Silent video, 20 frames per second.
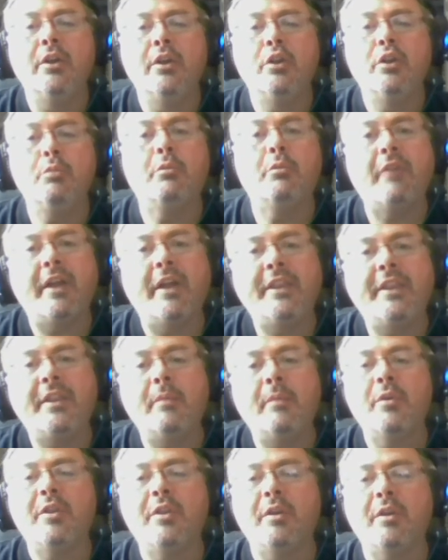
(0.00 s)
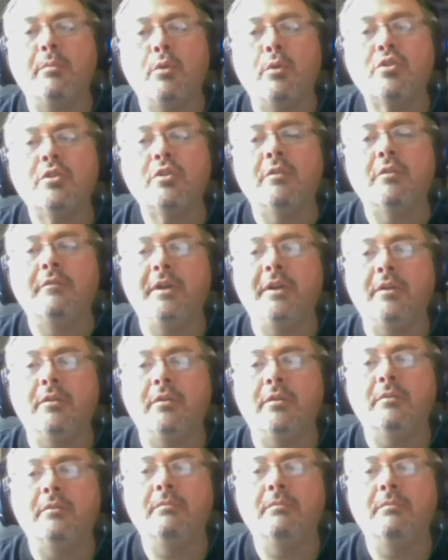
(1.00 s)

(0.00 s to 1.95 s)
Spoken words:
you provide them with an emotional vehicle,